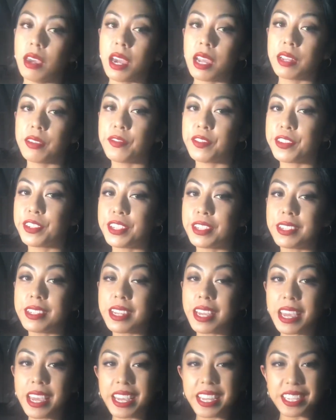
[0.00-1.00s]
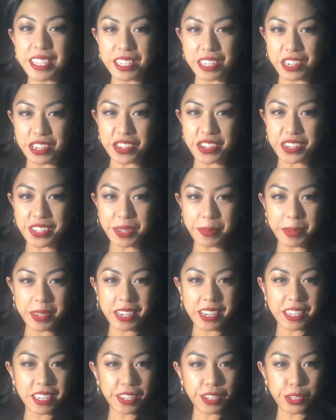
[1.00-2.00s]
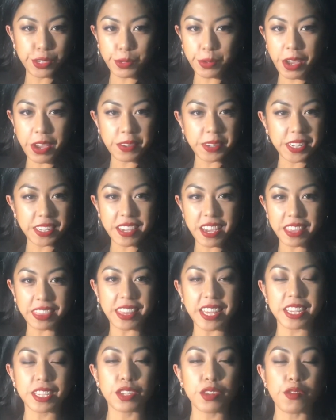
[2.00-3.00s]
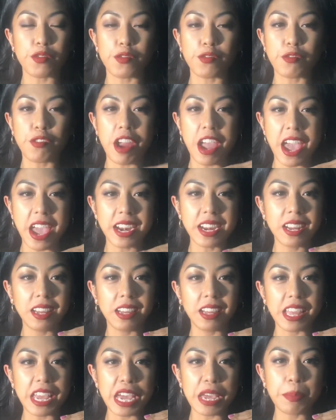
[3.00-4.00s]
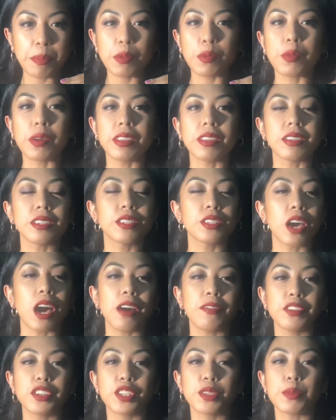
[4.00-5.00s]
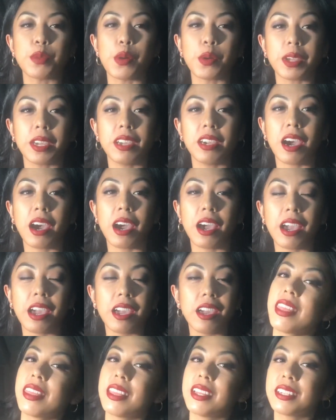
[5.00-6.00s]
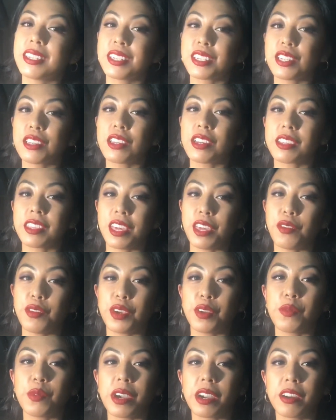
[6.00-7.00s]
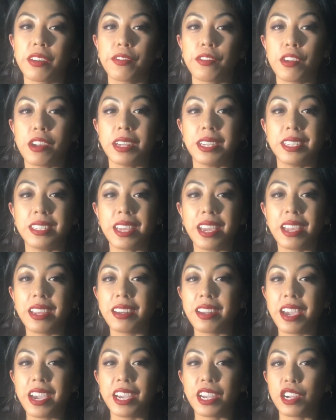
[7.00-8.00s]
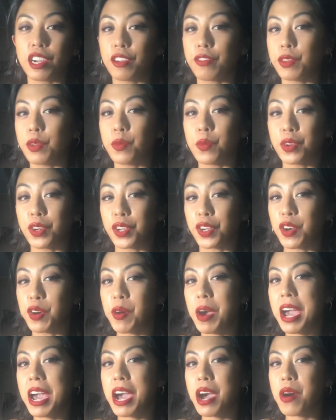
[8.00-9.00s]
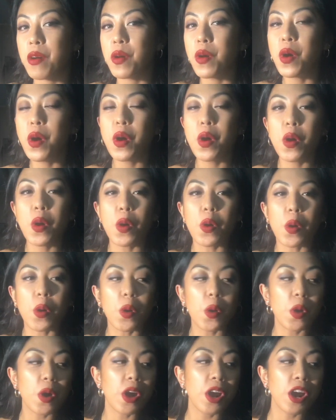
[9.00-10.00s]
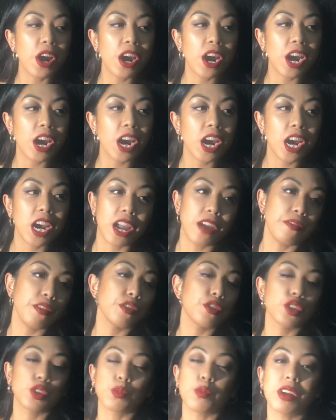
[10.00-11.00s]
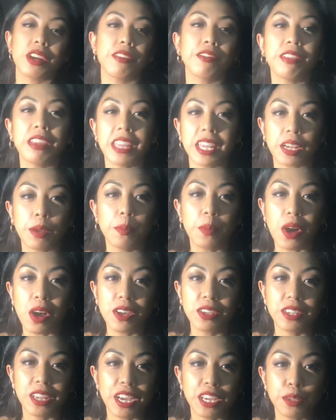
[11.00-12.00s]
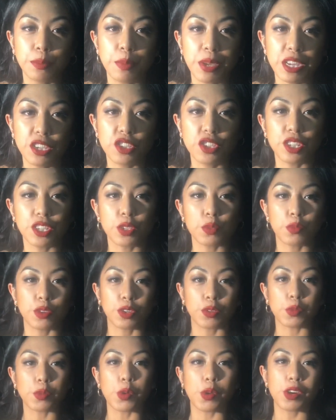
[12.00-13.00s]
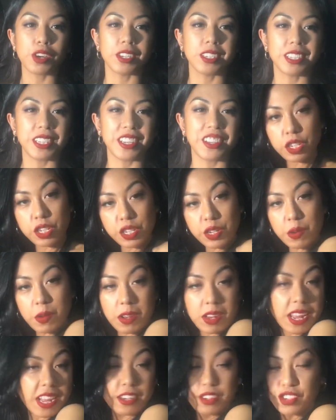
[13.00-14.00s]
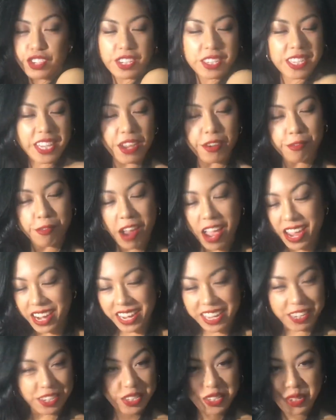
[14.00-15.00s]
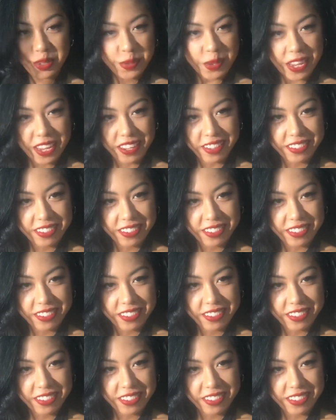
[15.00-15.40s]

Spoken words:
And for today's look, I'm going to teach you how to get this red lip with a soft smoky eye. This is a look that you can wear for a date night, or if you want to go out, or if you just want to feel like a boss-ass bitch since we're in quarantine. So let's just get right into it.